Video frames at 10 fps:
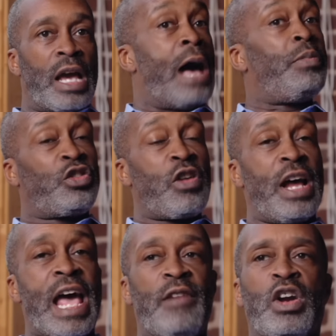I've been
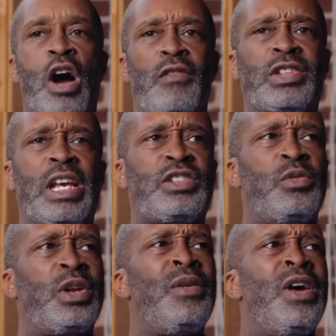trying to have a conversation
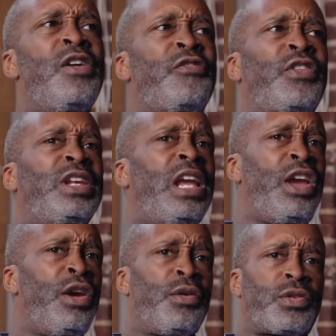with him for
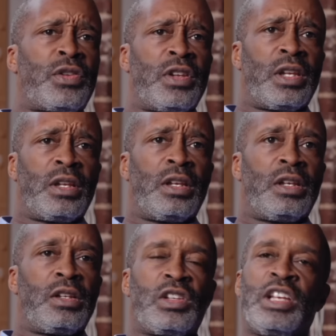years.
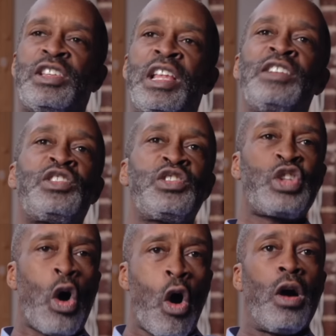Let's just
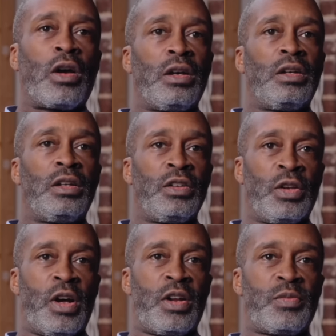talk. You
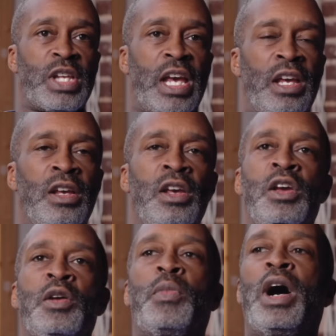know what I'm saying?
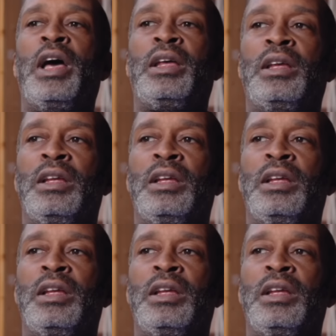But